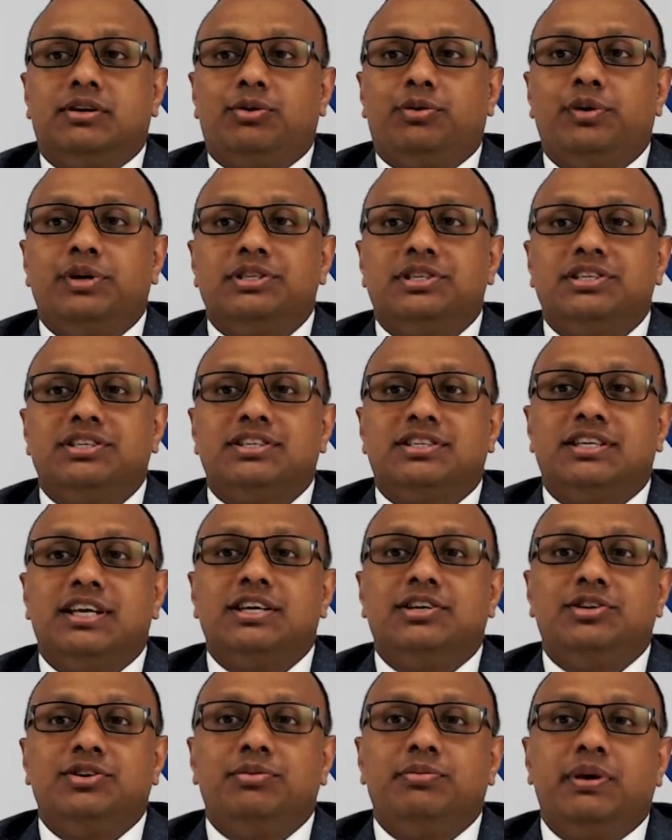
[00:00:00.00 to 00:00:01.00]
questions
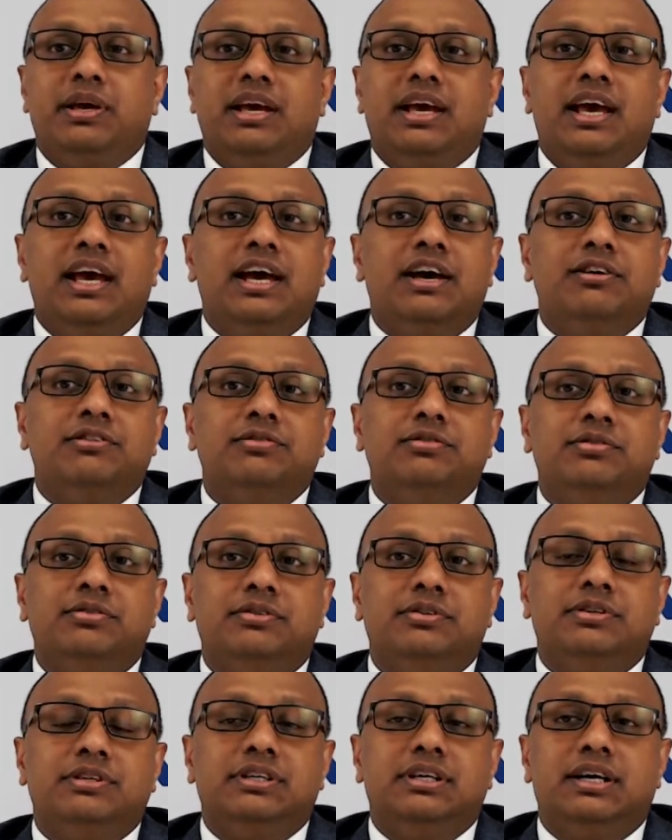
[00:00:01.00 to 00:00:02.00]
that you may have.
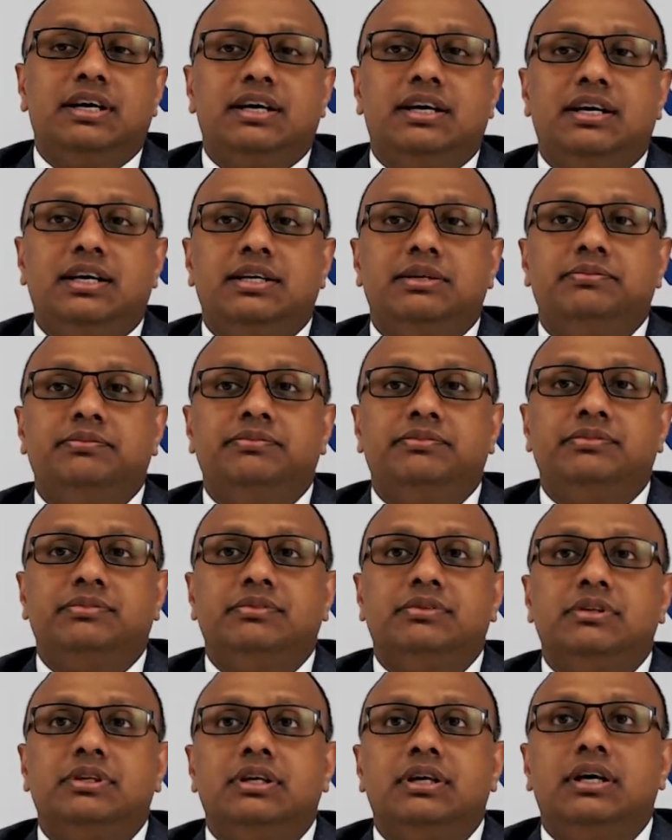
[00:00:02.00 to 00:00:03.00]

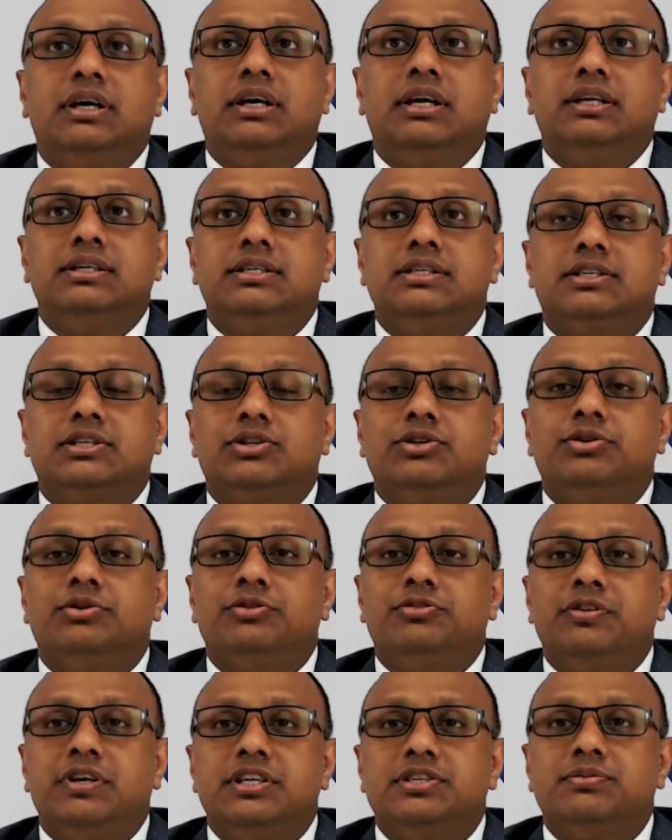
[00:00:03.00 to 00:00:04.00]
I'll just go to
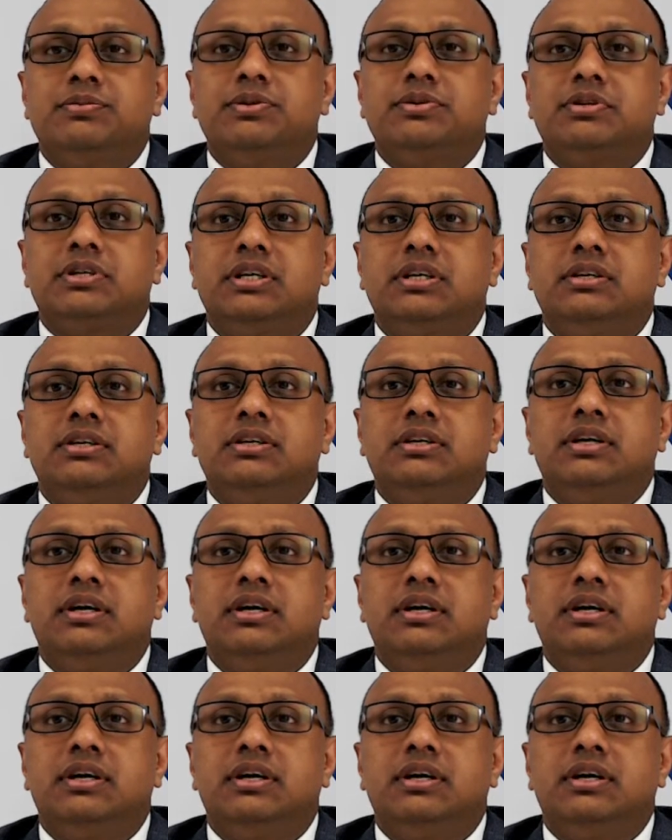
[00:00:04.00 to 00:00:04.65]
Facebook and